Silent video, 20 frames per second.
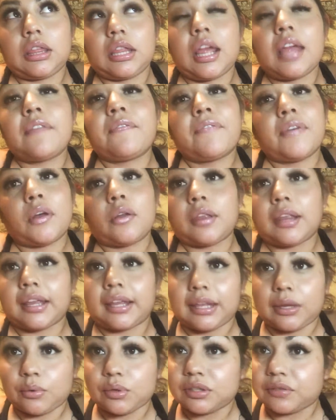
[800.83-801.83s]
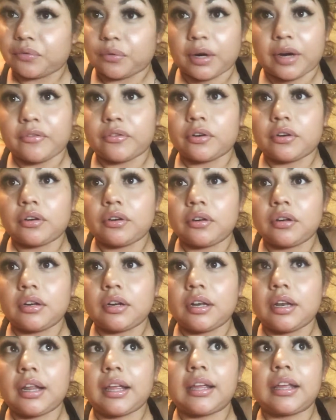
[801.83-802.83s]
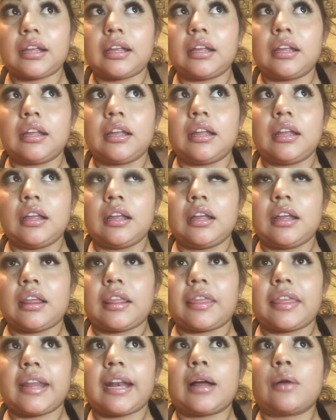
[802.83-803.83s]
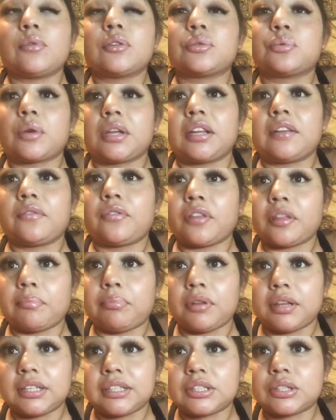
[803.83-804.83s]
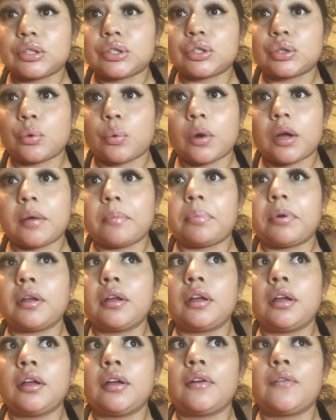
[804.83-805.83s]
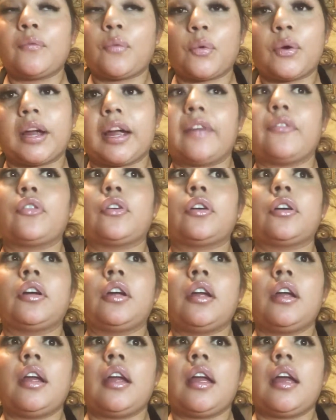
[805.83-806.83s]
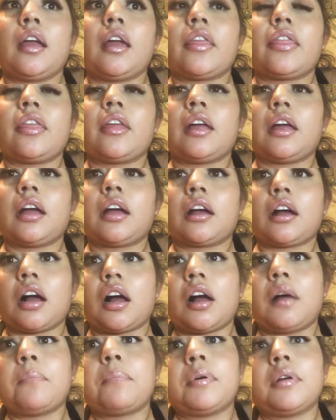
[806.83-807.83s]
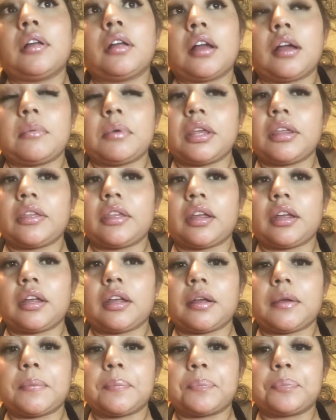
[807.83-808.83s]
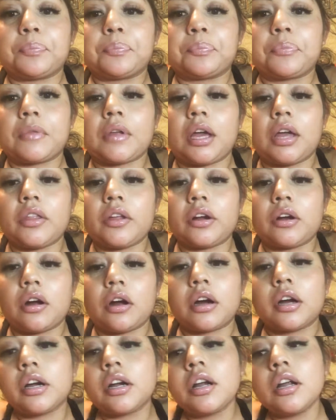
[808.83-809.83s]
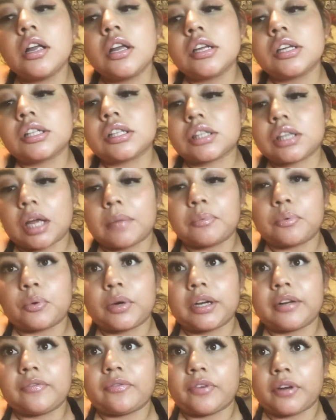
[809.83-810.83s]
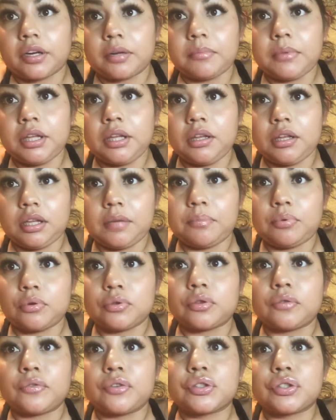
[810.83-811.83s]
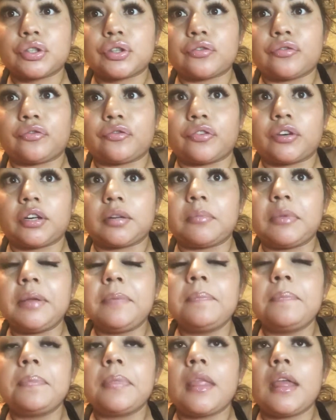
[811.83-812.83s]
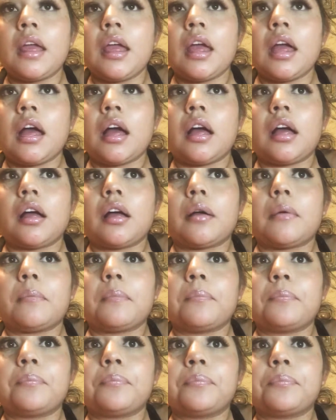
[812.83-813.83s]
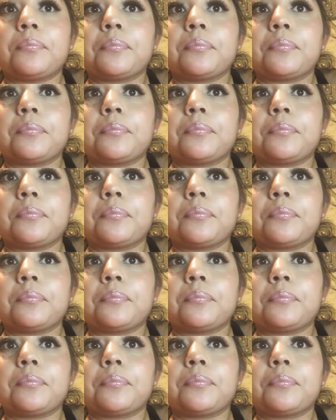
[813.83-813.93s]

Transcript: it felt like it was forever like that I was waiting for the police to show up forever the cop I mean the um, other car stopped right in front of me. He pulled over to the in front of me. Um,